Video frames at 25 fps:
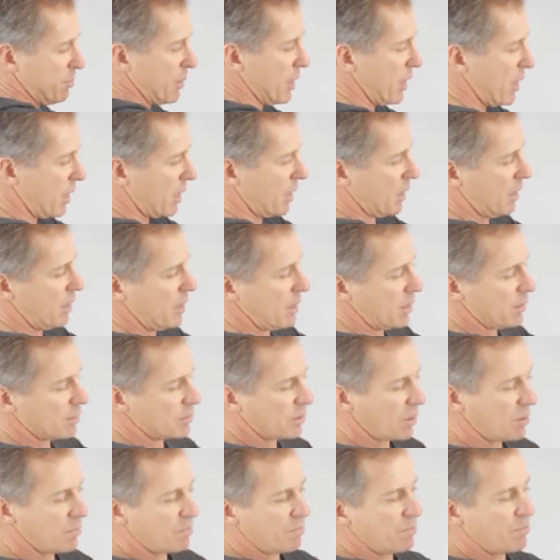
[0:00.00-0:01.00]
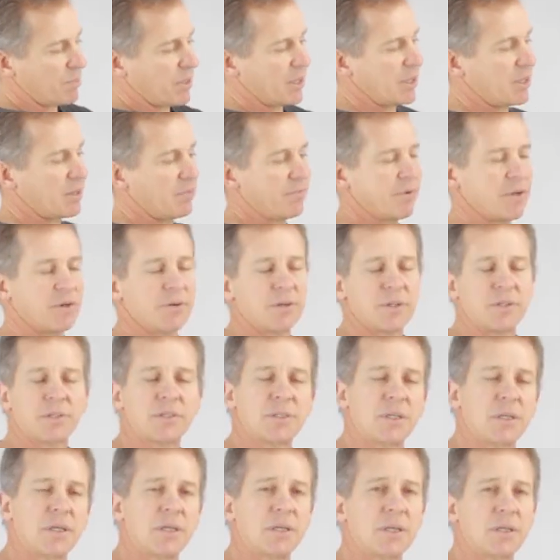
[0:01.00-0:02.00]
back. So plenty of areas
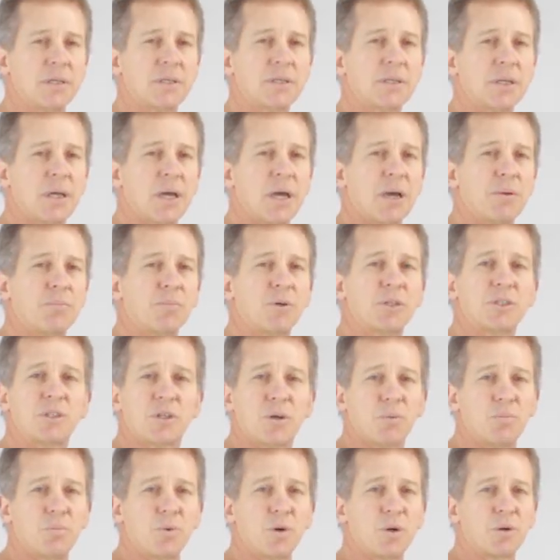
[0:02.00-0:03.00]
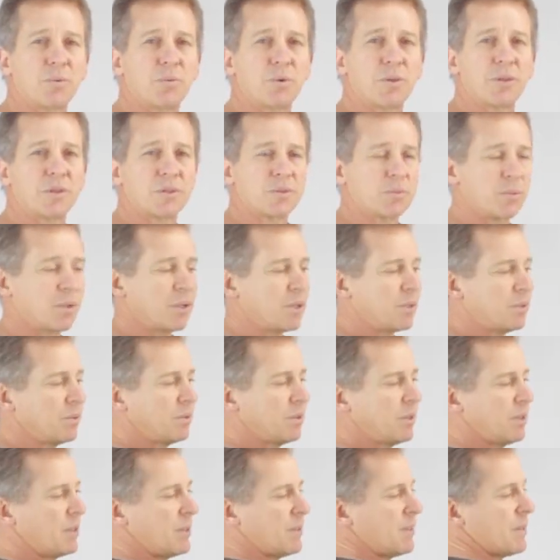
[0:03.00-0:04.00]
there um, which you can work with as well.
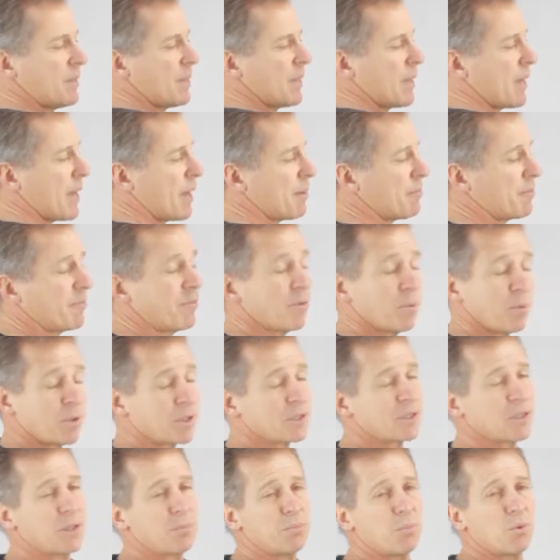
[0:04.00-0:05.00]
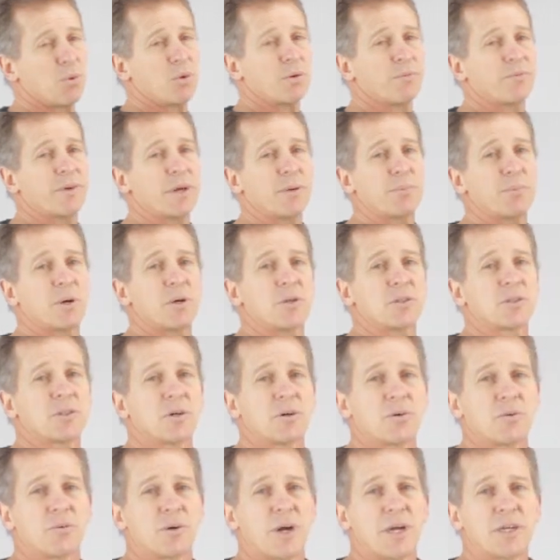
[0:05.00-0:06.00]
Um, if you want to see more of our
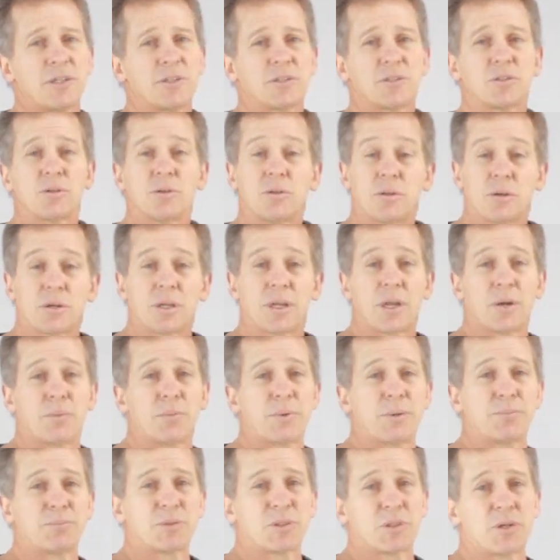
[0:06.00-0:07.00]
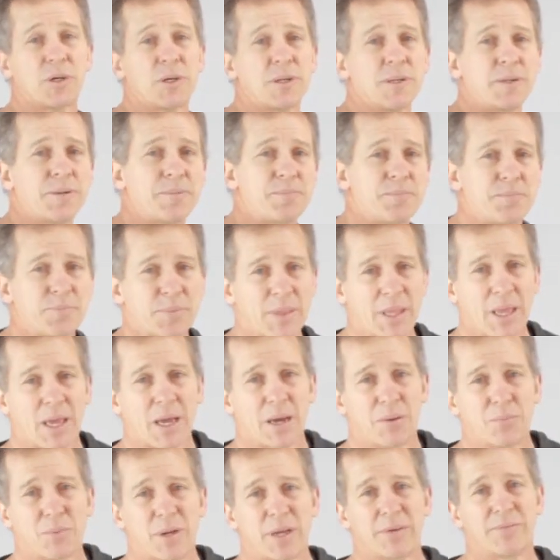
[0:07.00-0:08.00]
motorcycle range, do look at our website.
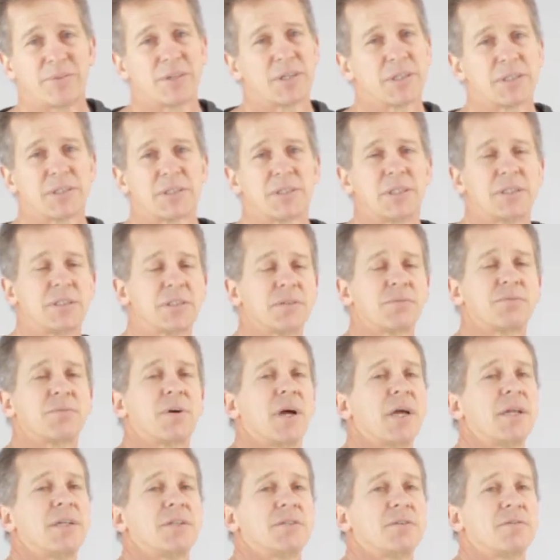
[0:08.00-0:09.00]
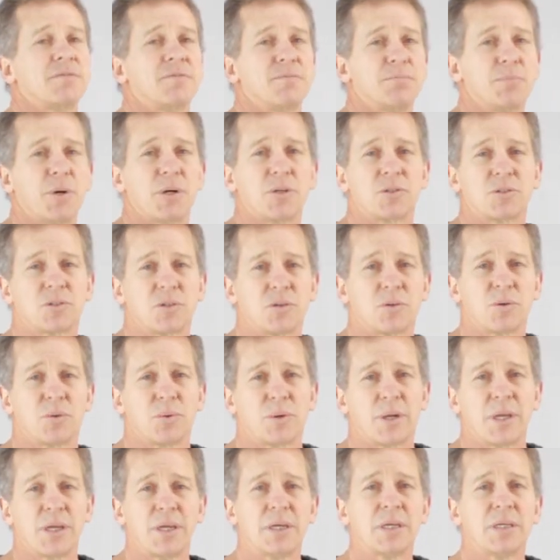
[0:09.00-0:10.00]
Um, we have an extensive range of motorcycle
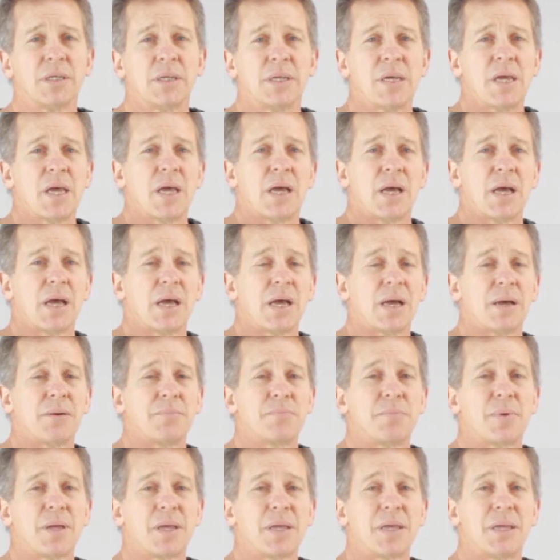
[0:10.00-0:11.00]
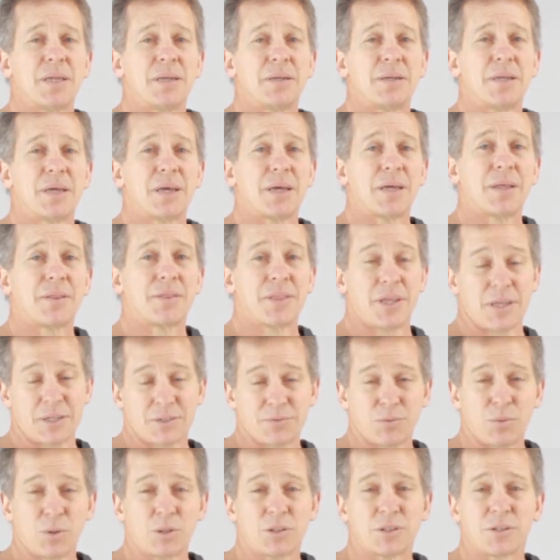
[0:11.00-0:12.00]
gear. Um, and uh, thanks
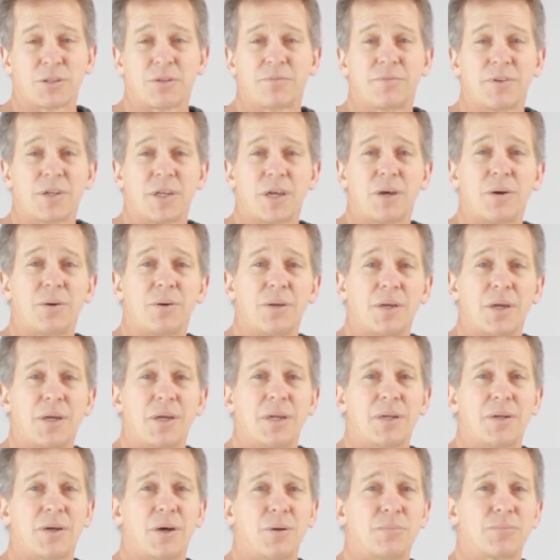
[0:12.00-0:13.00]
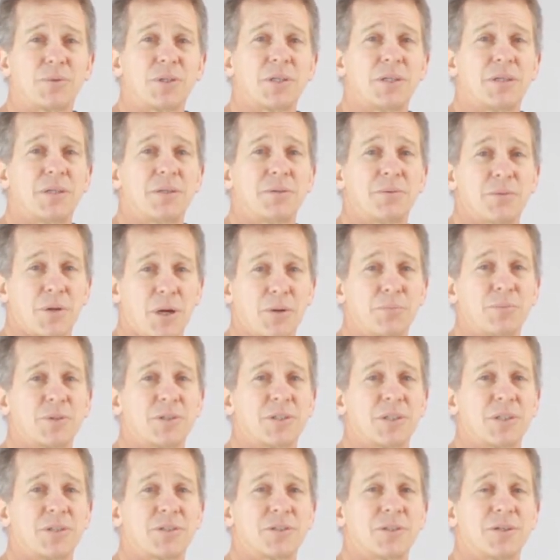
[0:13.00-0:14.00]
for watching the video, and hope to, hope to
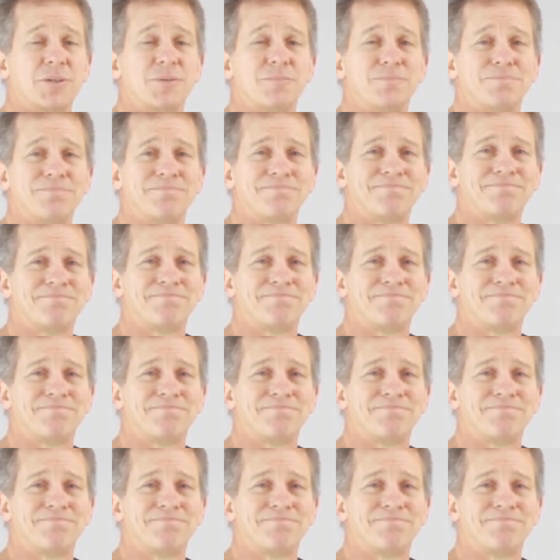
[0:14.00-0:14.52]
see you soon.